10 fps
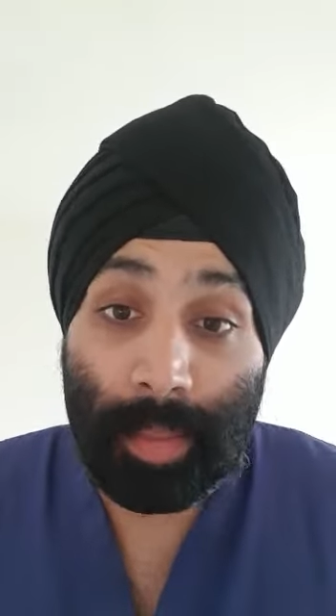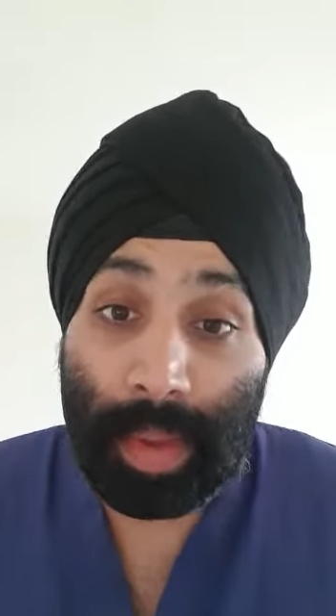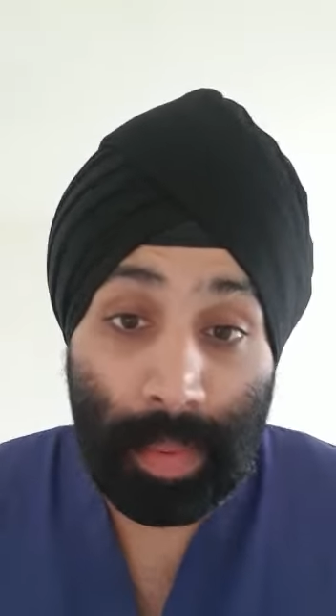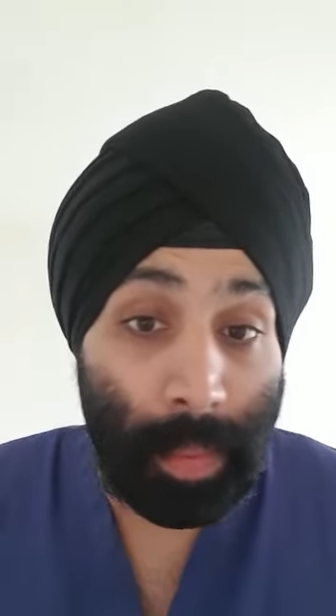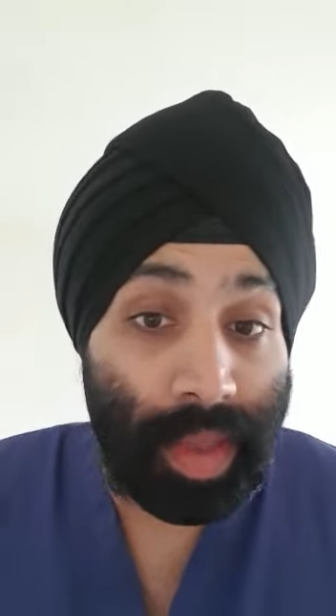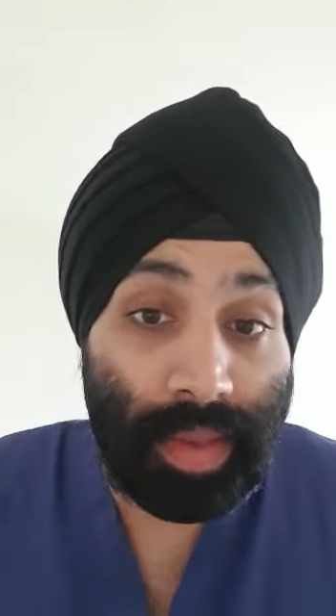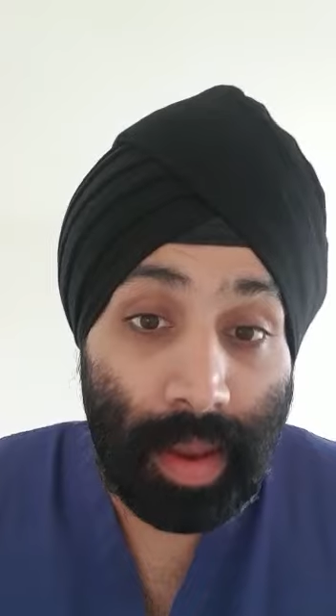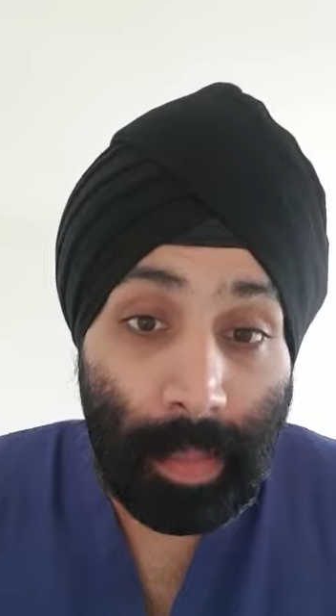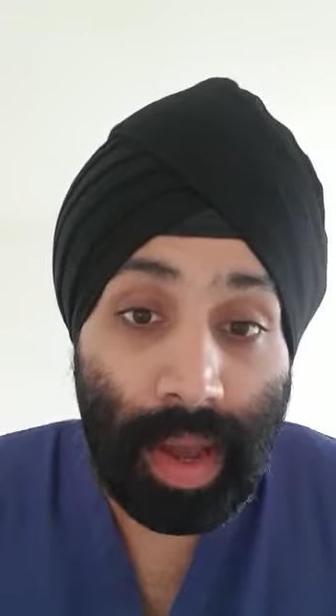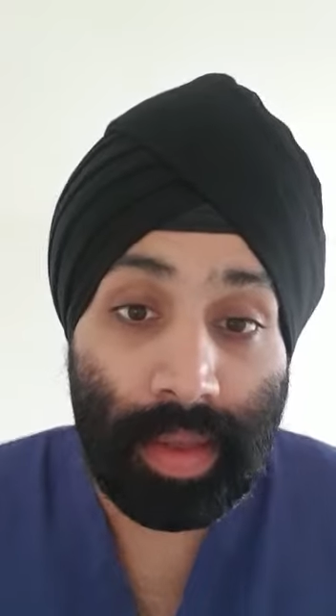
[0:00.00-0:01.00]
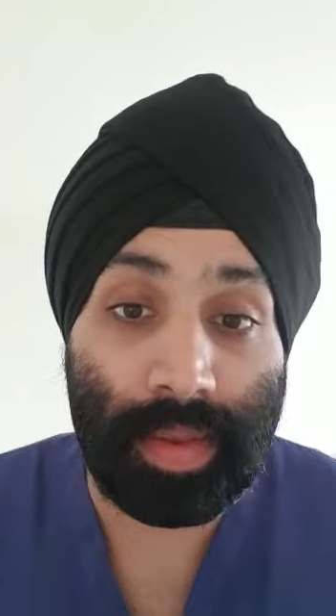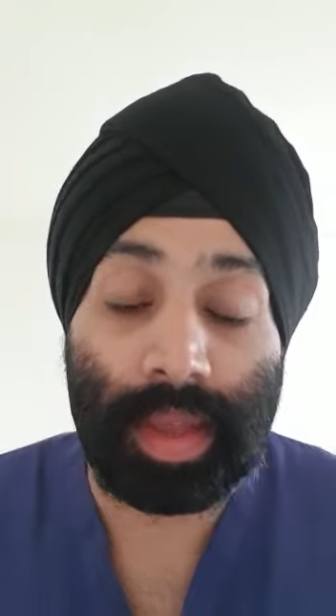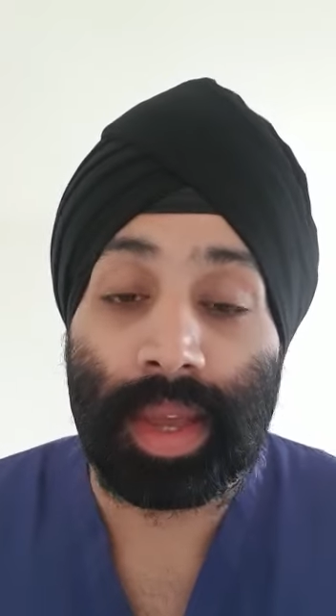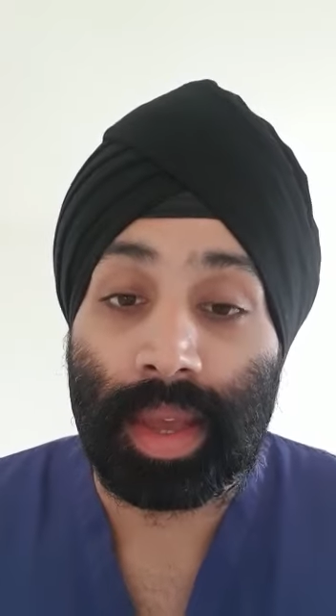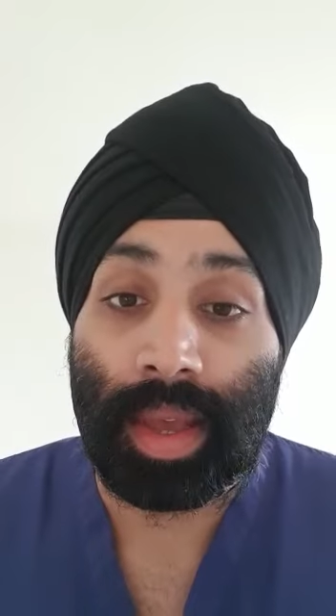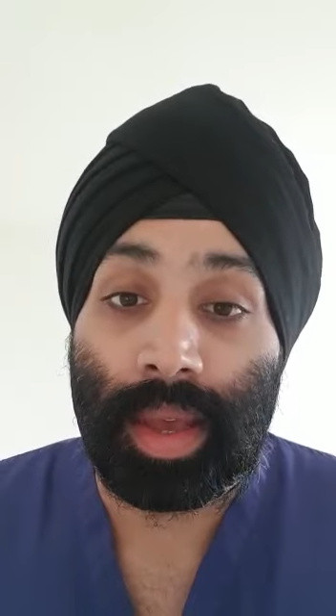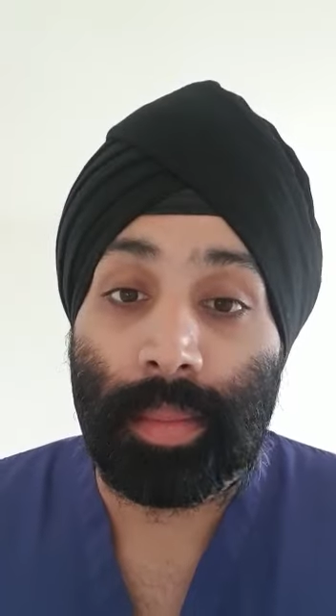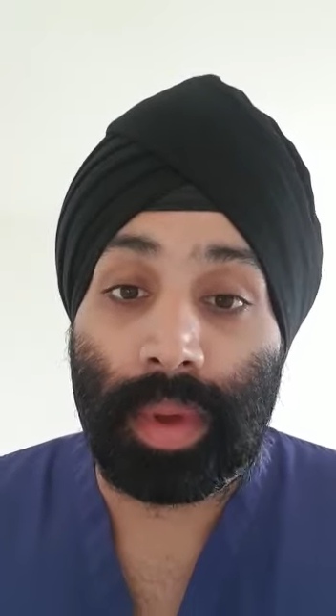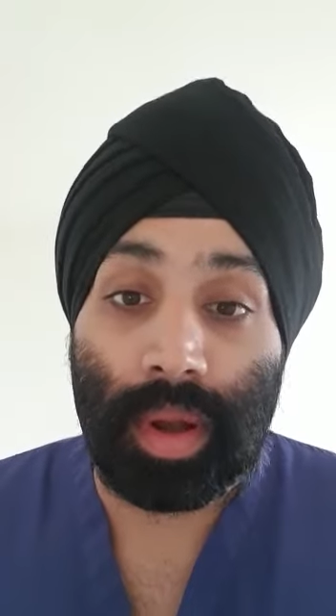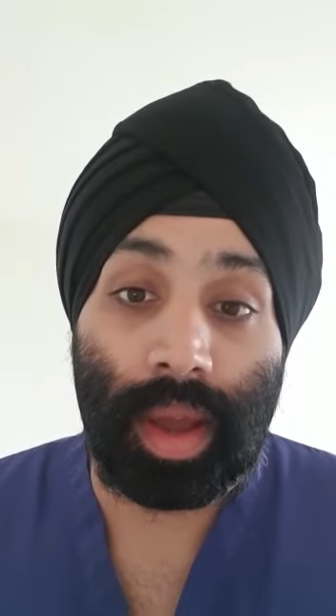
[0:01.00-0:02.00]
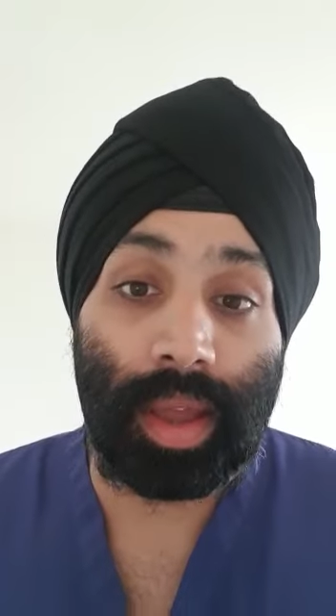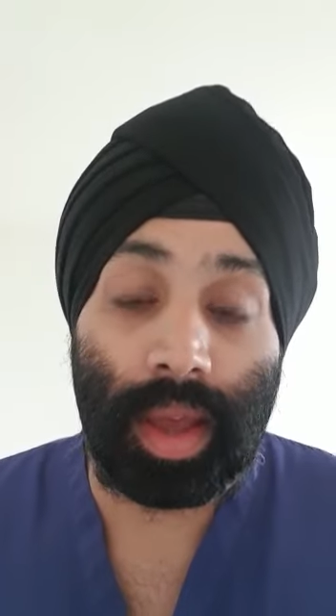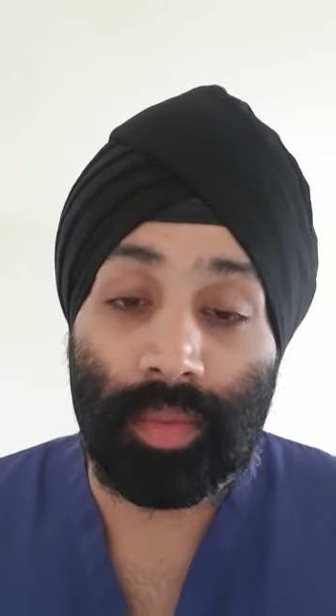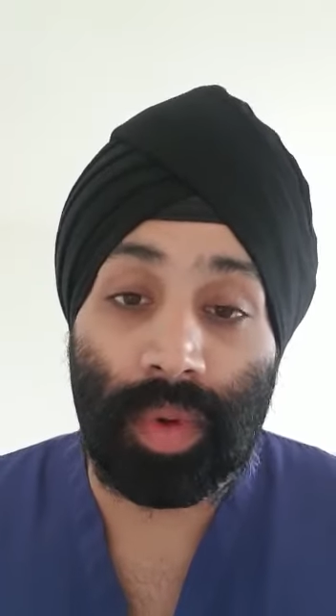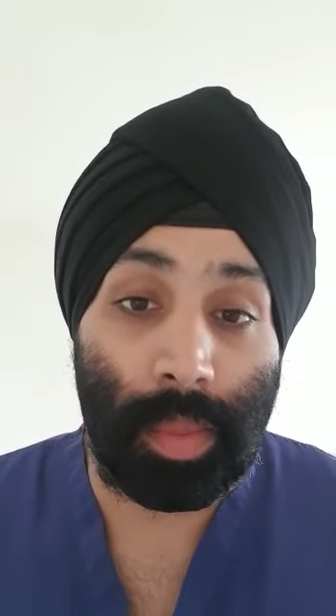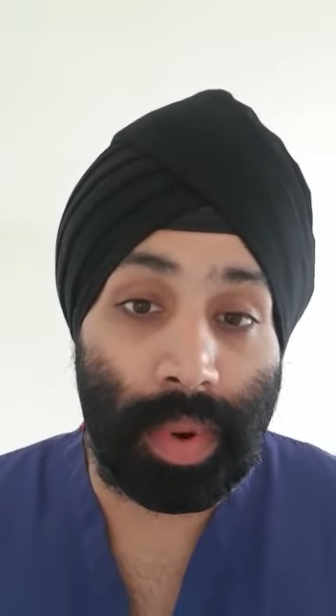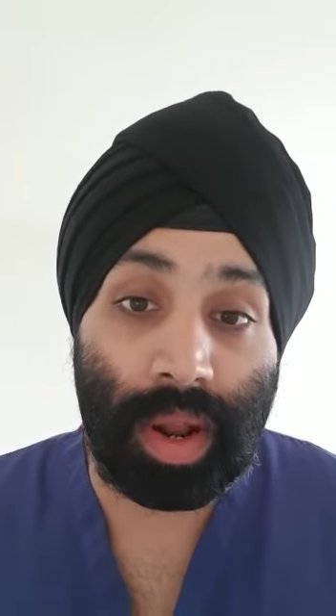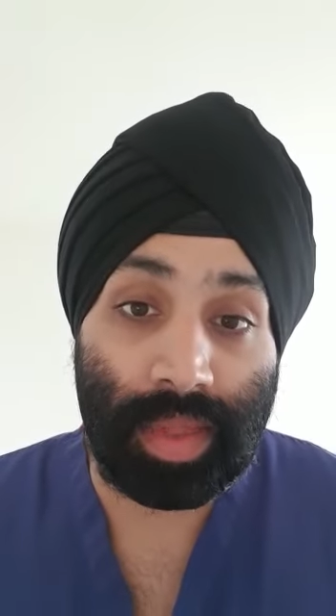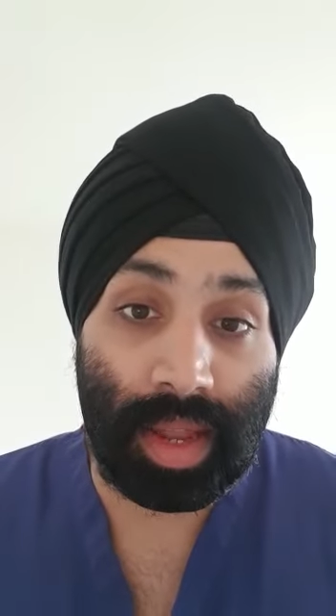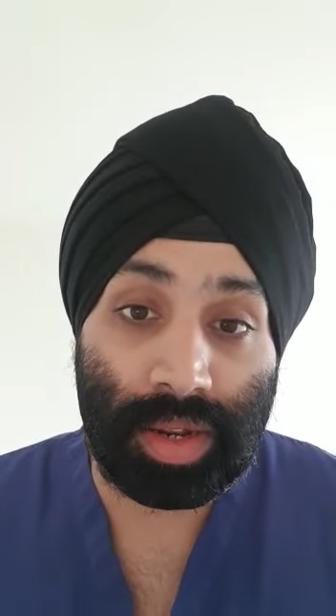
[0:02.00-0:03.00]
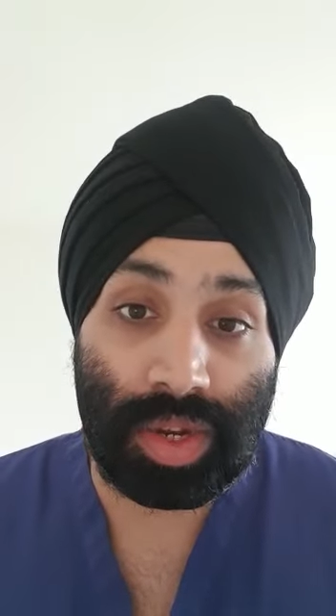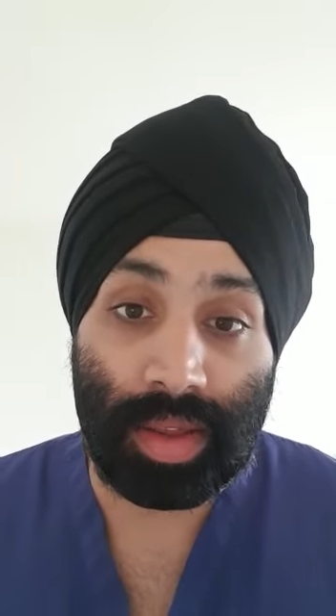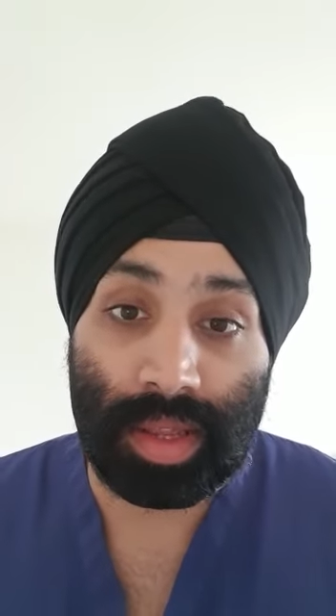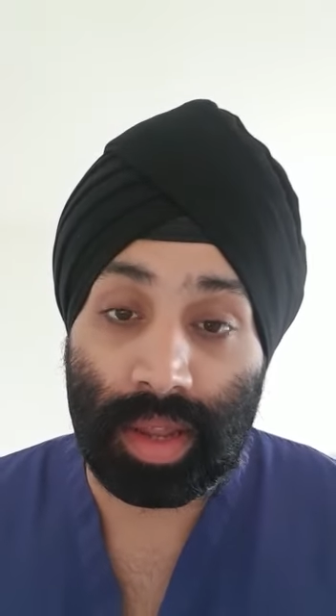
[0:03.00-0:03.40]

And people may say I'm biased, but I am very proud of the NHS,